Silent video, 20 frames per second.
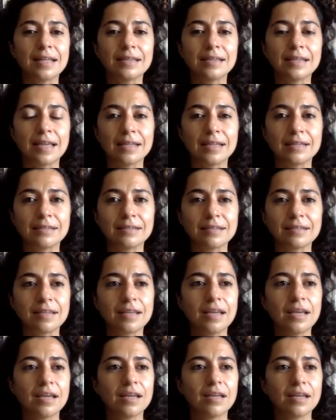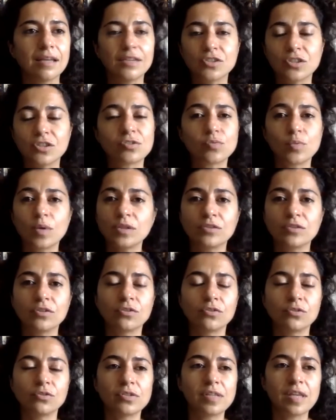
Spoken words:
that he just wanted to say